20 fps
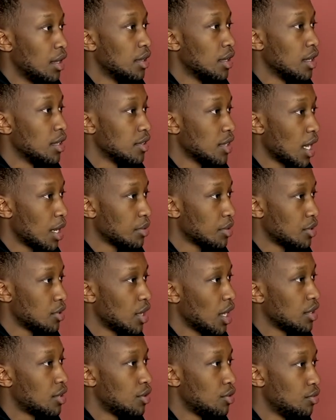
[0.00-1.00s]
in the exams, because
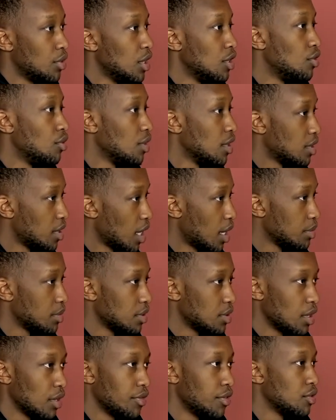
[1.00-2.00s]
he had to redo exams
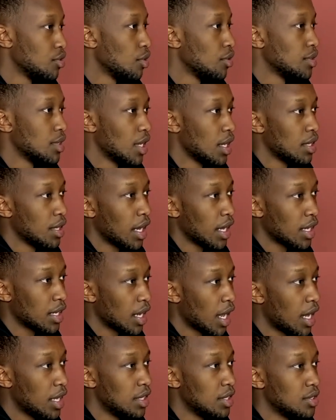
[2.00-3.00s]
and stuff. He was always getting like
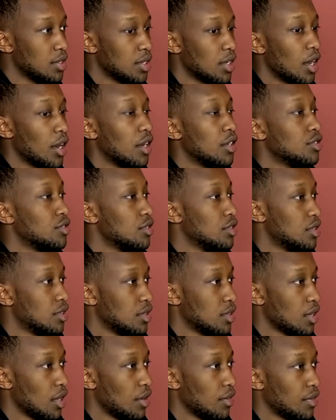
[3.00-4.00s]
90s and 100s and
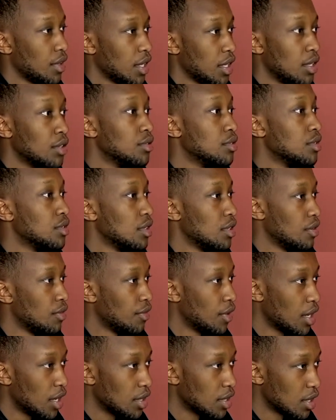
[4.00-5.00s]
stuff. Like, he was a
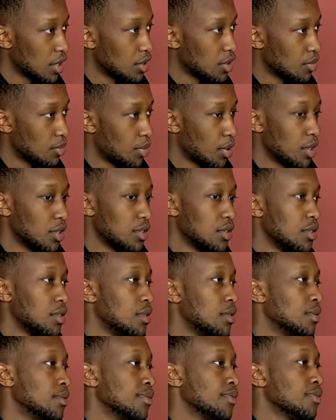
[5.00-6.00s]
very intelligent person.
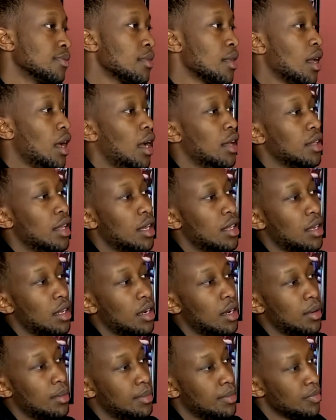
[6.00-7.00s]
And then
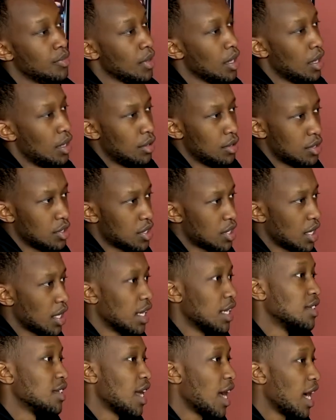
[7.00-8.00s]
it would just say
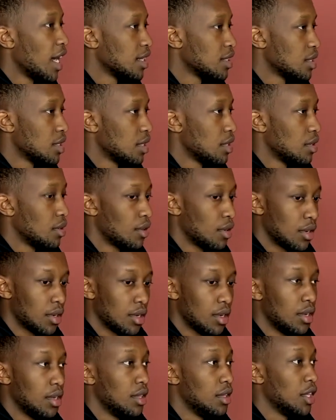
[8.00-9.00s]
like his accent or
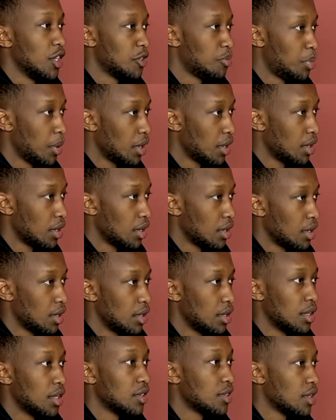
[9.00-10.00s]
this barrier,
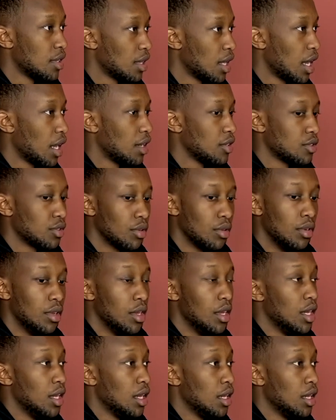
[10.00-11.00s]
this and that. So
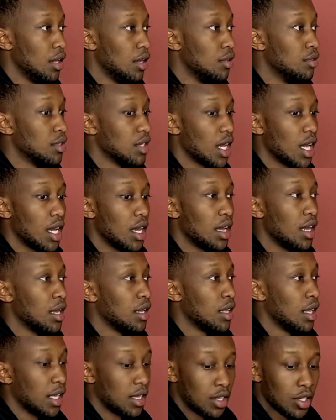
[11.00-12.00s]
it was
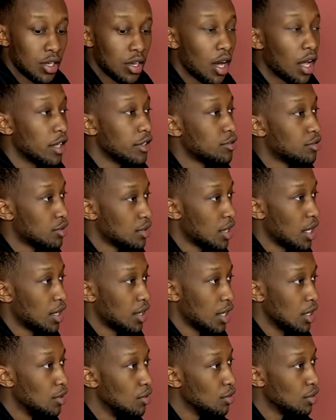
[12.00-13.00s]
like the knowledge was there.
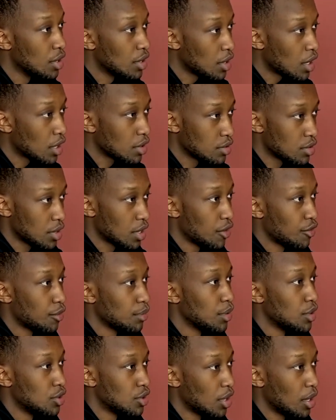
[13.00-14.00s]
They knew the knowledge was there
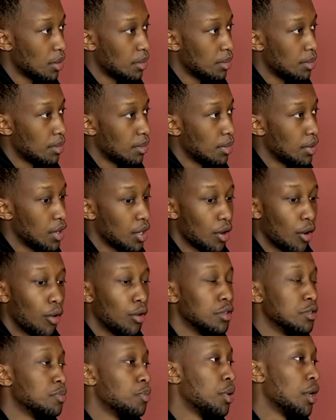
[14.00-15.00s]
from the jump, but they're
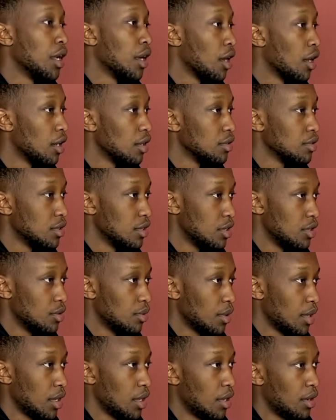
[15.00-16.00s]
always putting hurdles in his
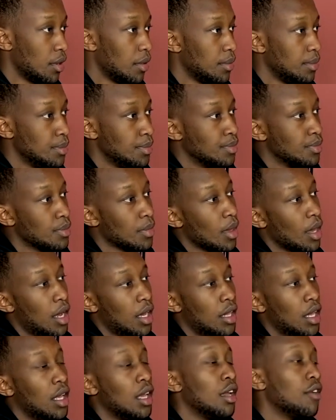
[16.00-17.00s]
way, you know?
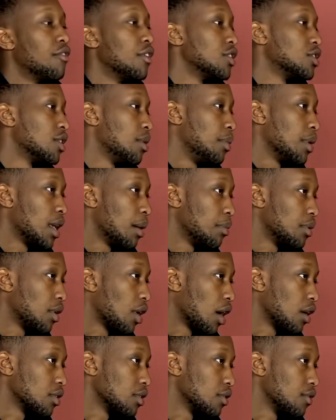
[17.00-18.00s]
And then he eventually became a
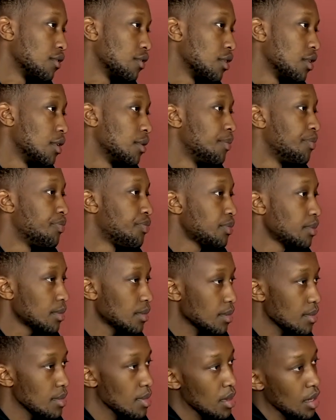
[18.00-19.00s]
doctor for
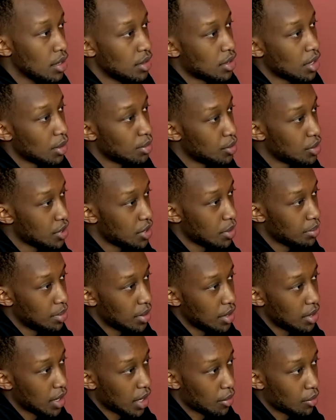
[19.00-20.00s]

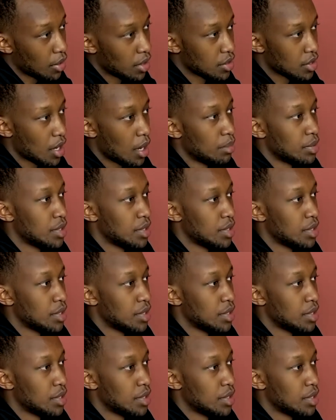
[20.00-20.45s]
WCB, like workers'